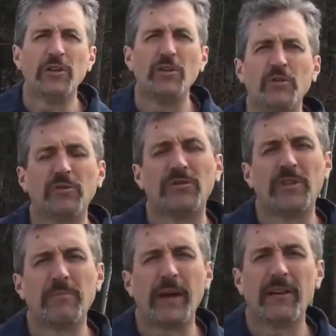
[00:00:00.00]
use
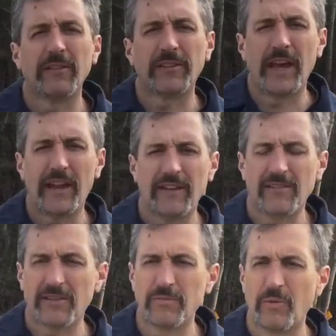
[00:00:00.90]
the bales at,
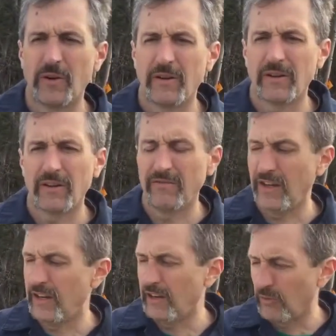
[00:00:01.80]
it's just more
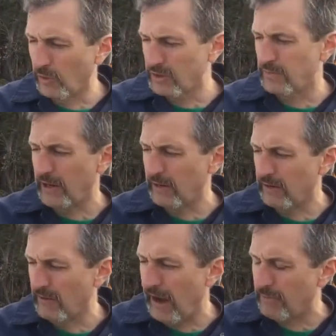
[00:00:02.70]
convenient. It works better
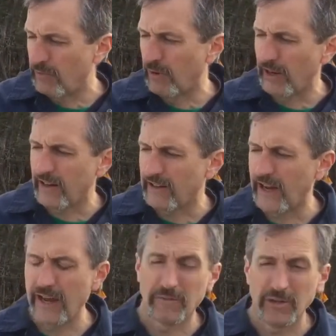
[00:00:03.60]
to wrap them one at a
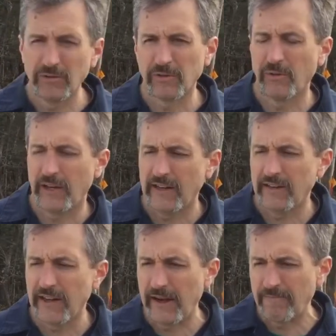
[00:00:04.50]
time and use them one at
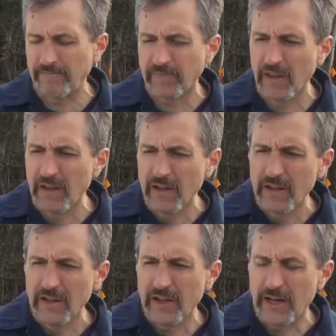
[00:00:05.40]
a time.
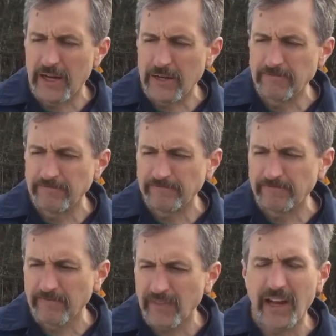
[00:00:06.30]

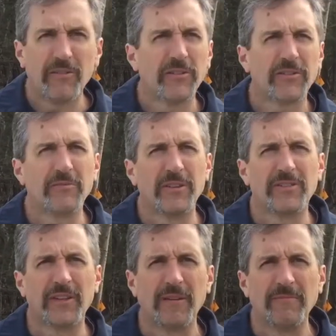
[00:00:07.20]
Um, how else could we
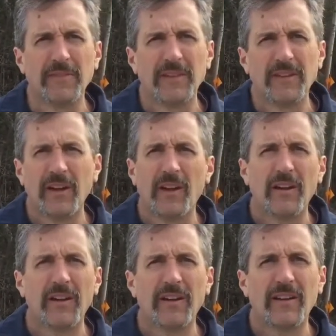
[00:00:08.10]
see them?
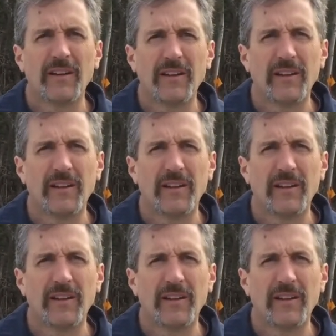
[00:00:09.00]
You can see a